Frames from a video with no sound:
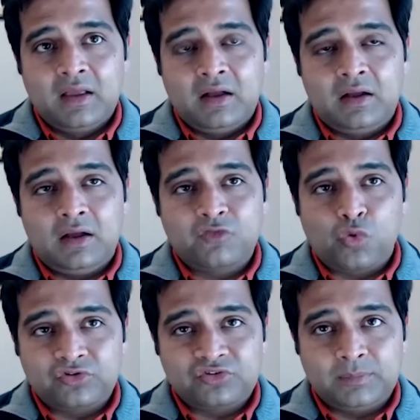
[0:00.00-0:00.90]
Of
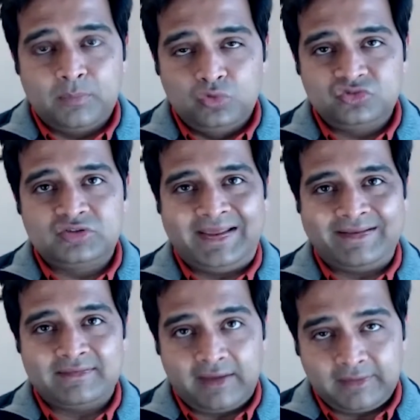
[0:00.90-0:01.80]
course, the most
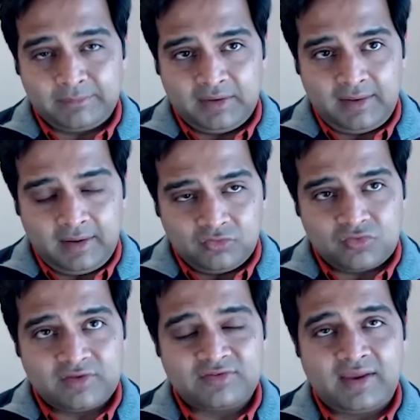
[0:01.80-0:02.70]
excitement and
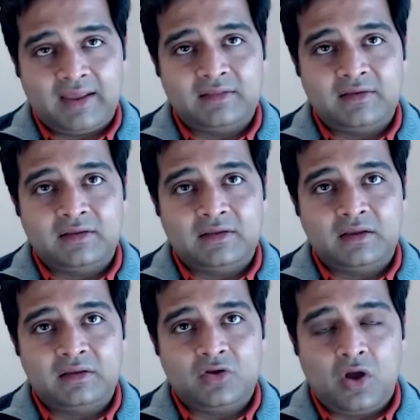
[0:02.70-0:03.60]
interest and the
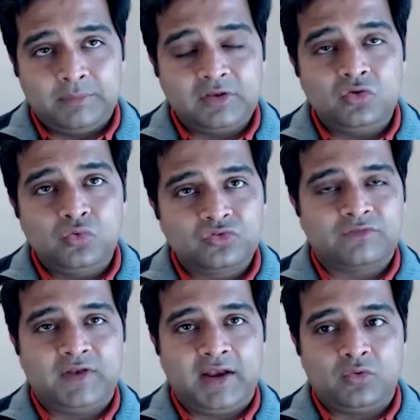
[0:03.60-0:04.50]
common use
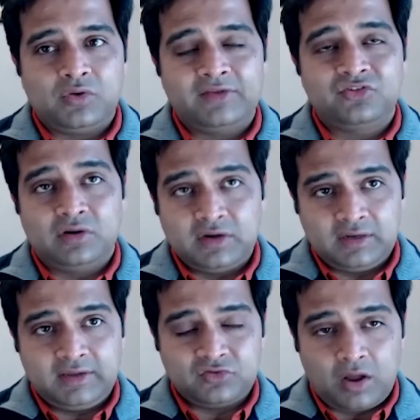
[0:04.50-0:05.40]
of venetoclax
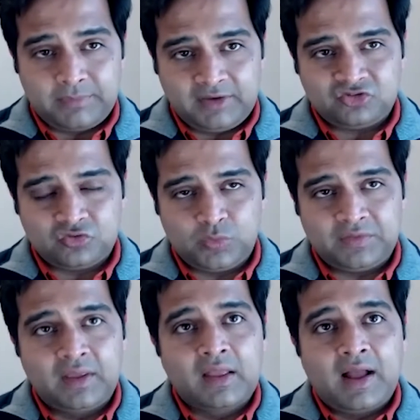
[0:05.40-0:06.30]
currently is combination with
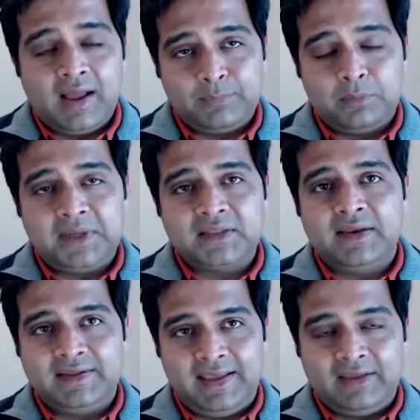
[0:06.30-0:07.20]

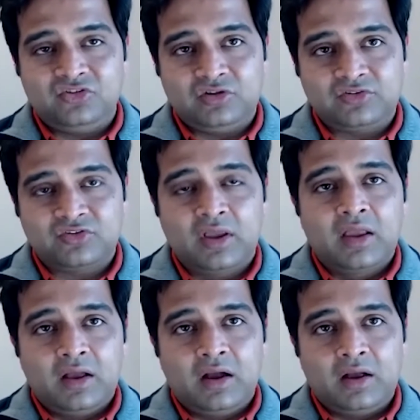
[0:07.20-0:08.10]
hypomethylating agents,
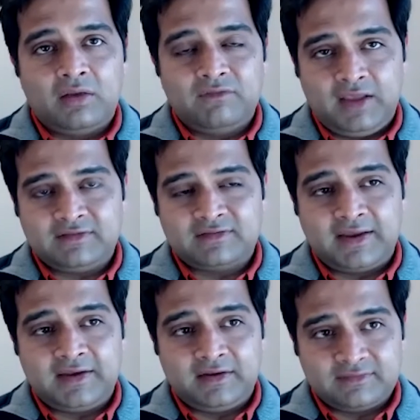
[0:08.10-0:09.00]

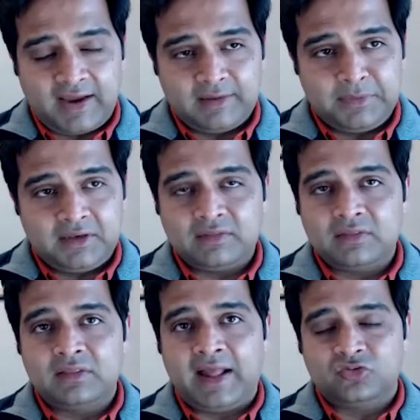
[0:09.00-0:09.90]
azacitidine, decitabine, and
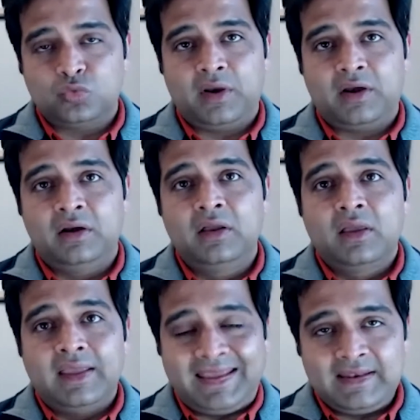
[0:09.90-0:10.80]
that's where
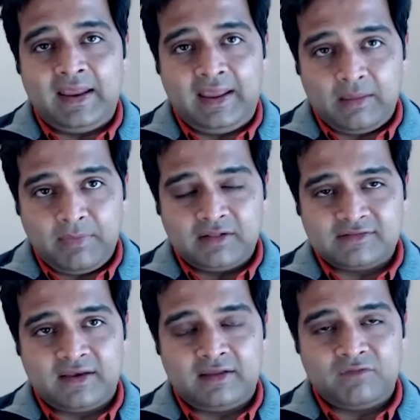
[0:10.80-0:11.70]
in AML
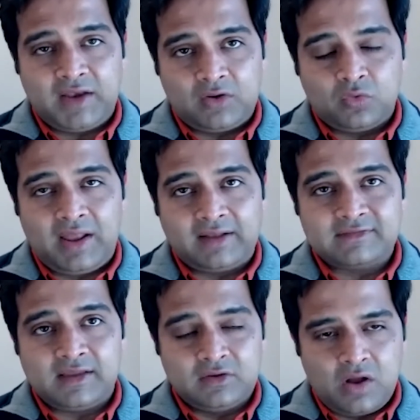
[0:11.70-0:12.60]
setting,
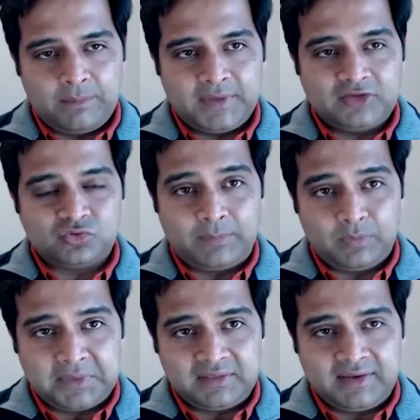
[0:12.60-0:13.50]
venetoclax in combination with
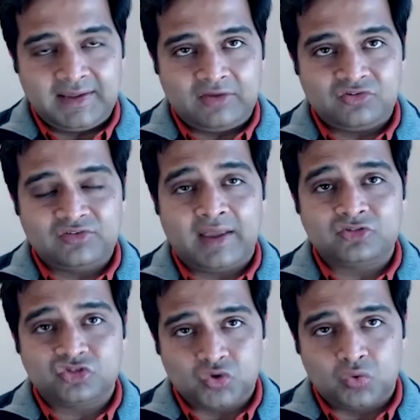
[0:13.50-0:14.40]
hypomethylating agents has
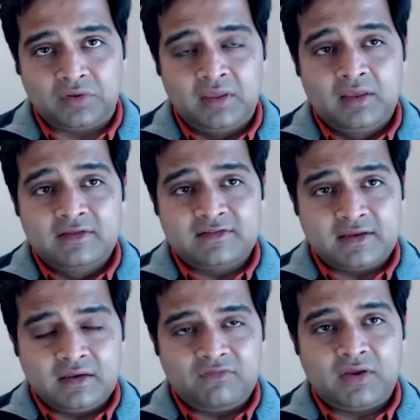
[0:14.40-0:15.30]
shown
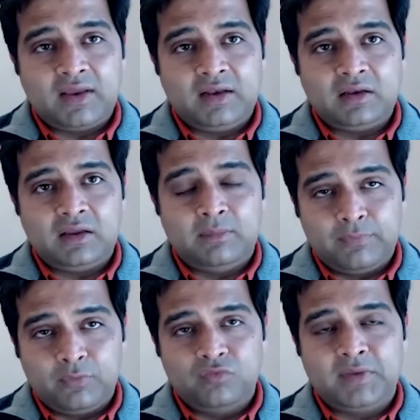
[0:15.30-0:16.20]
significant
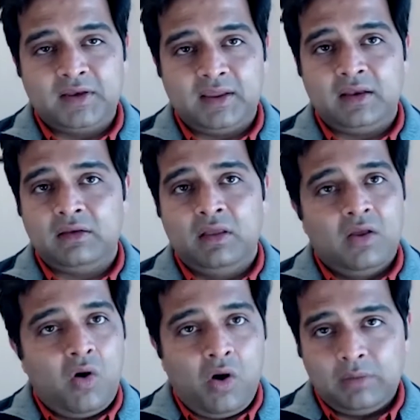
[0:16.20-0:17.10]
improvement in
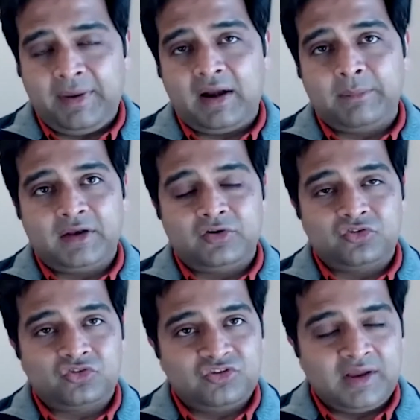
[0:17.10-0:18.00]
all
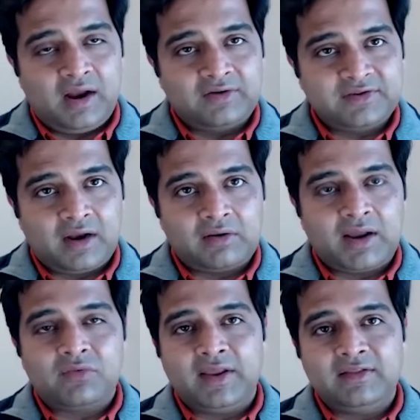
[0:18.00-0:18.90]
parameters, CR,
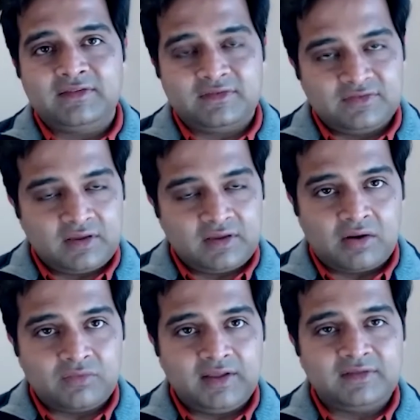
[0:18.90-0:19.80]
CRi rates,
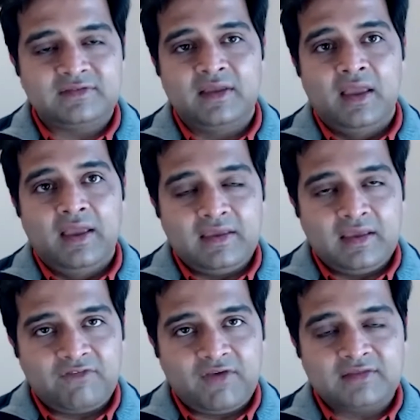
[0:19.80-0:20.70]
CR rates,
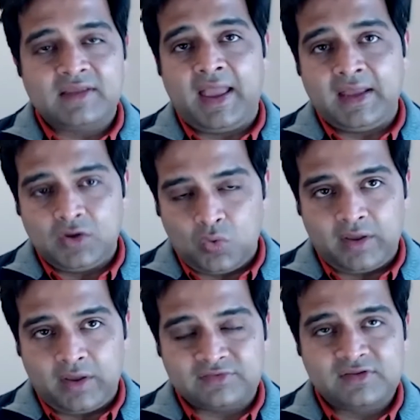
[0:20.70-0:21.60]
EFS, and
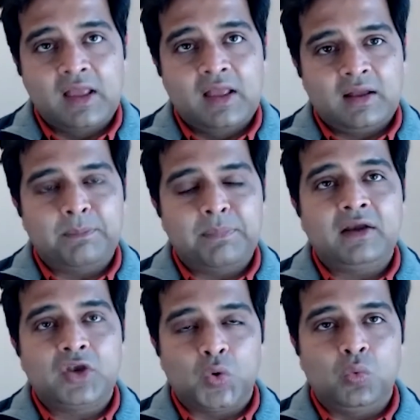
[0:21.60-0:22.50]
OS
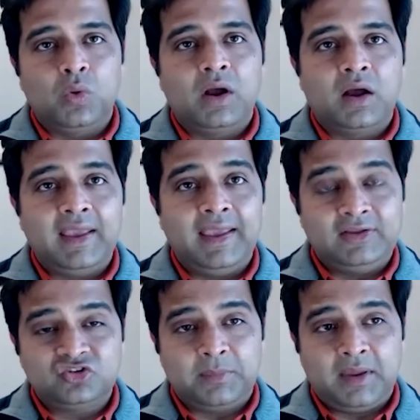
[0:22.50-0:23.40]
compared to
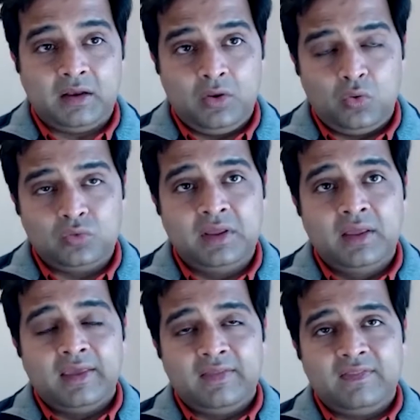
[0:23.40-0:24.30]
HMA alone
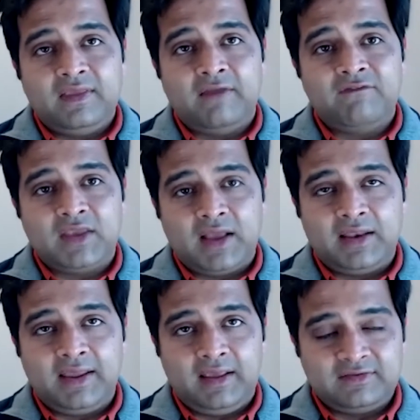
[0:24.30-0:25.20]
in the
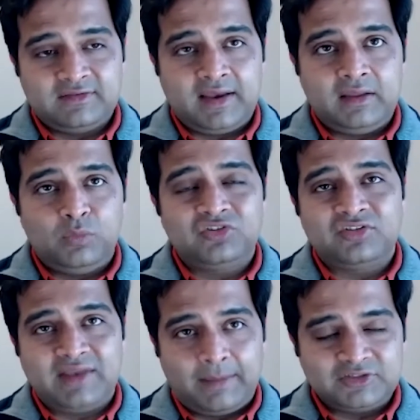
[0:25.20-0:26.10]
VIALE-A study, which
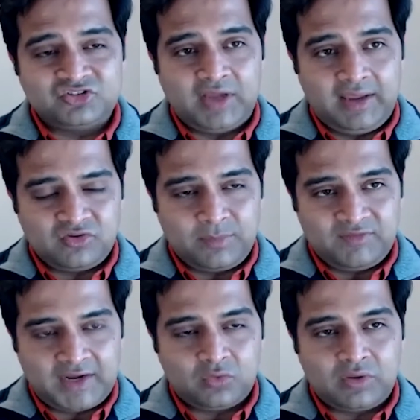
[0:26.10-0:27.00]
established
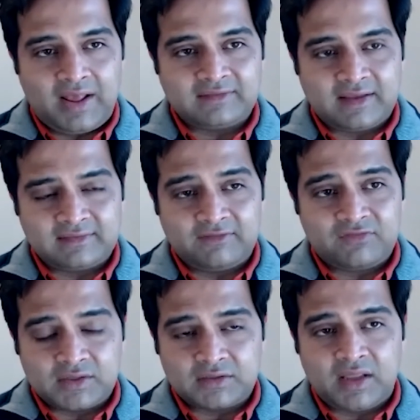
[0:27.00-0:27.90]
HMA venetoclax as a
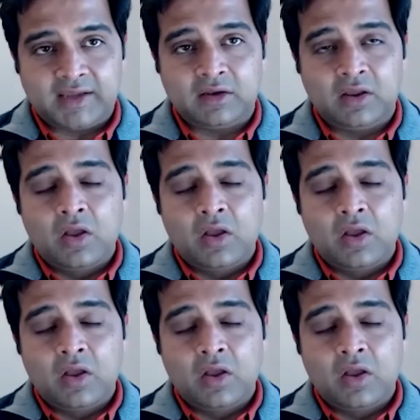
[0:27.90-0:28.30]
frontline